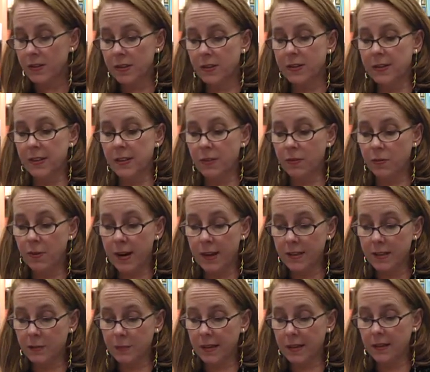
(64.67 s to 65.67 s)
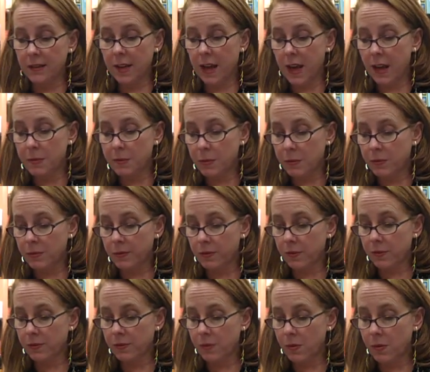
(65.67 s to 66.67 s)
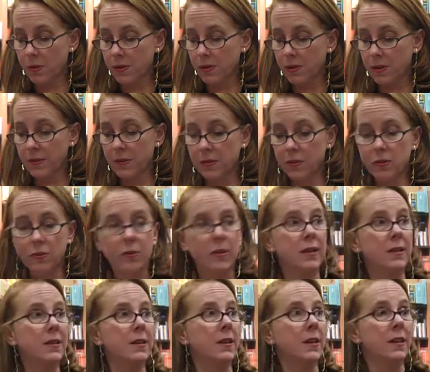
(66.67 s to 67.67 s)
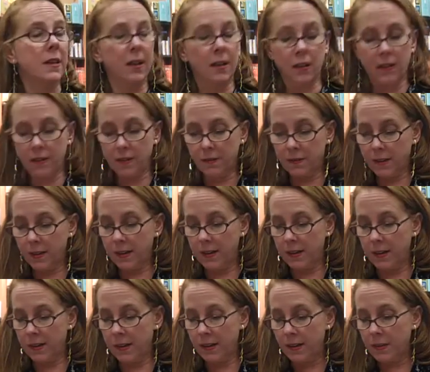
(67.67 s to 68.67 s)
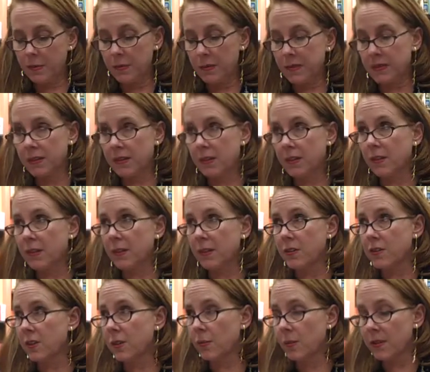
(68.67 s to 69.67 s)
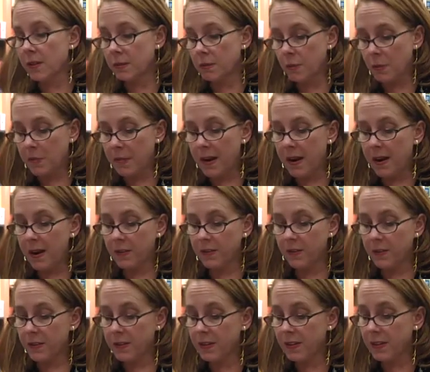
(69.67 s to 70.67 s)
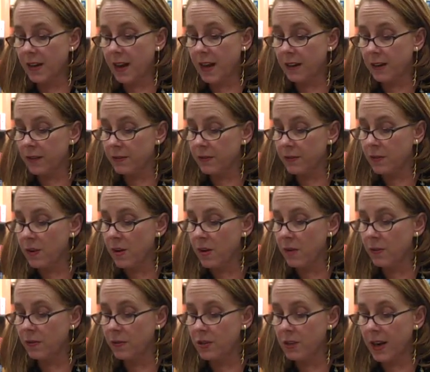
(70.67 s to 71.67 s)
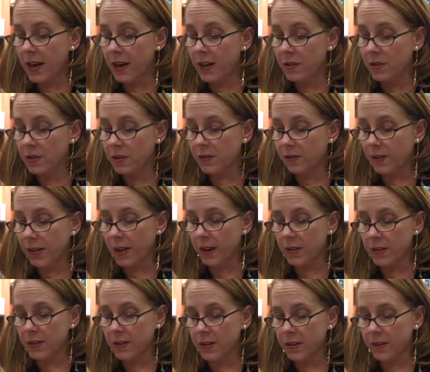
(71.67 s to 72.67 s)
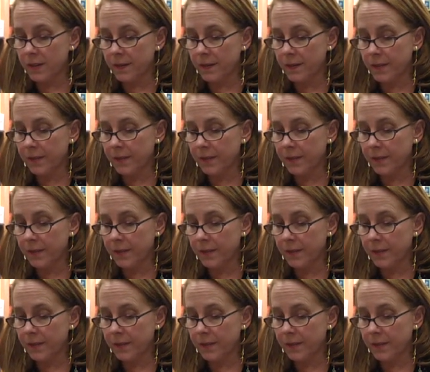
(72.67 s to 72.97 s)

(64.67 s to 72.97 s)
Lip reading: She'd seen reds many times before, of course, on the street and on the vid, but still she wasn't prepared for the sight of her own changed flesh.